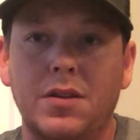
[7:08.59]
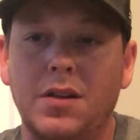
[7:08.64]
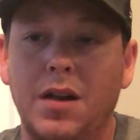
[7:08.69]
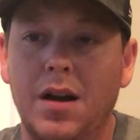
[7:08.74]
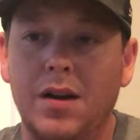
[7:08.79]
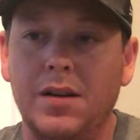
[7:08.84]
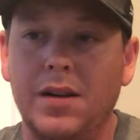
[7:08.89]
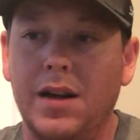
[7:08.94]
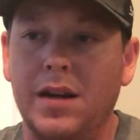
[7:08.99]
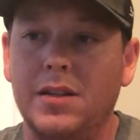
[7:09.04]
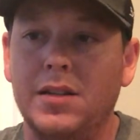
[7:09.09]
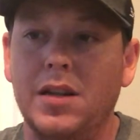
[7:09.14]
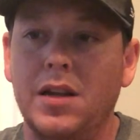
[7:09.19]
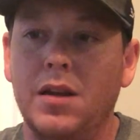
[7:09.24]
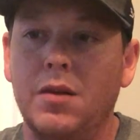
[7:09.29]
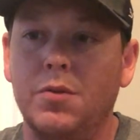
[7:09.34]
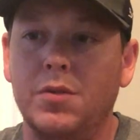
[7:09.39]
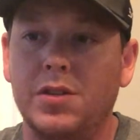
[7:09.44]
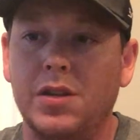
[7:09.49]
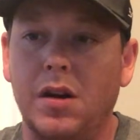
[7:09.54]
Glock
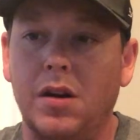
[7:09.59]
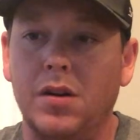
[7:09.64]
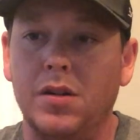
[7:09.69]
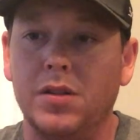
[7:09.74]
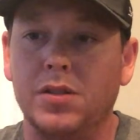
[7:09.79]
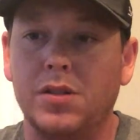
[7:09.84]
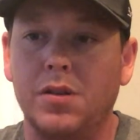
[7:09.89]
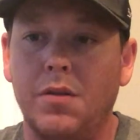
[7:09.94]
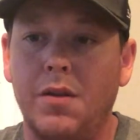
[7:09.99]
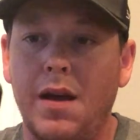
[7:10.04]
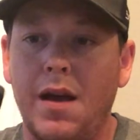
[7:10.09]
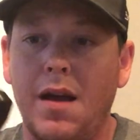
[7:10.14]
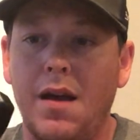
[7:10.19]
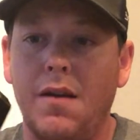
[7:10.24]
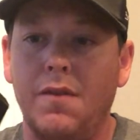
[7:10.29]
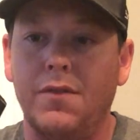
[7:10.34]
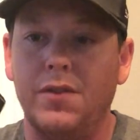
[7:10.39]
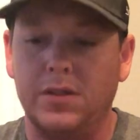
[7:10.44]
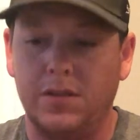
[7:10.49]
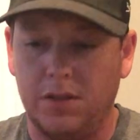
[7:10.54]
19, which I also
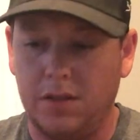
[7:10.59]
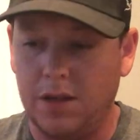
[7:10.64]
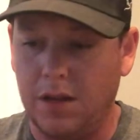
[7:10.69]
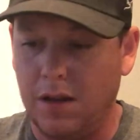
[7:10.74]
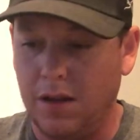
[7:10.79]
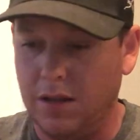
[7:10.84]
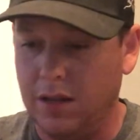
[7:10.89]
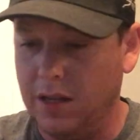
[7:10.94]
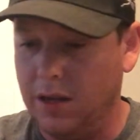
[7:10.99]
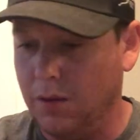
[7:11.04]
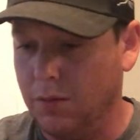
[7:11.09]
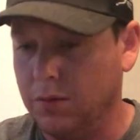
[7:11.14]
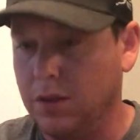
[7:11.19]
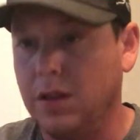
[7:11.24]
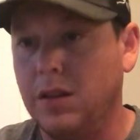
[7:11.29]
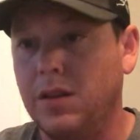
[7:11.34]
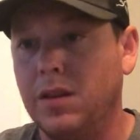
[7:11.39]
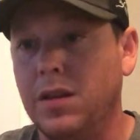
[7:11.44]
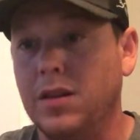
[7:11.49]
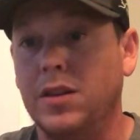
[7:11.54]
have. It's the
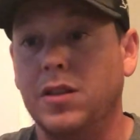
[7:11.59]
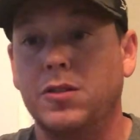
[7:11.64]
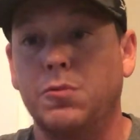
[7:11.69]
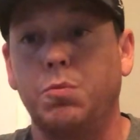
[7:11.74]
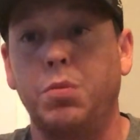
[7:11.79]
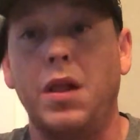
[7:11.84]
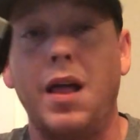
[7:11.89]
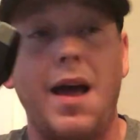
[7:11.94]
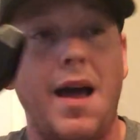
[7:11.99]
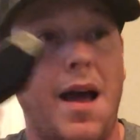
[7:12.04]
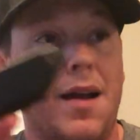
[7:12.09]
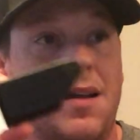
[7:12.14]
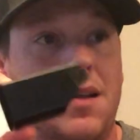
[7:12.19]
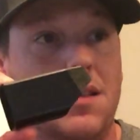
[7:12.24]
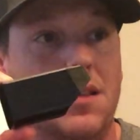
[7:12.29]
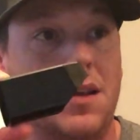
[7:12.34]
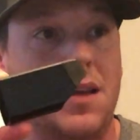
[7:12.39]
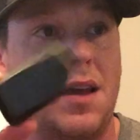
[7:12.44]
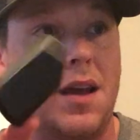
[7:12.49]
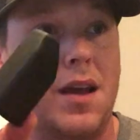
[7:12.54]
only thing that's black
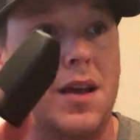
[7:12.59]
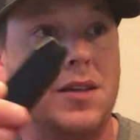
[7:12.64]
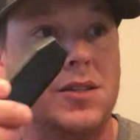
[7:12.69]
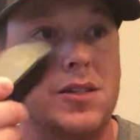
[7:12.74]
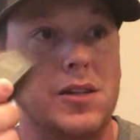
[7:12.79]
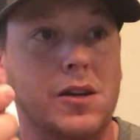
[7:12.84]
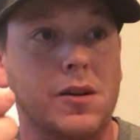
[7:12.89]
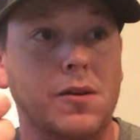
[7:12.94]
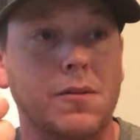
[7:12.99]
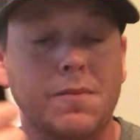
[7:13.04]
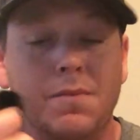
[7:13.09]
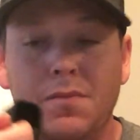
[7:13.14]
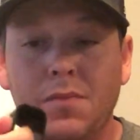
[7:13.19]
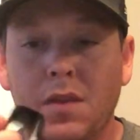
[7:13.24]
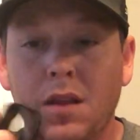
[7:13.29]
in the case here.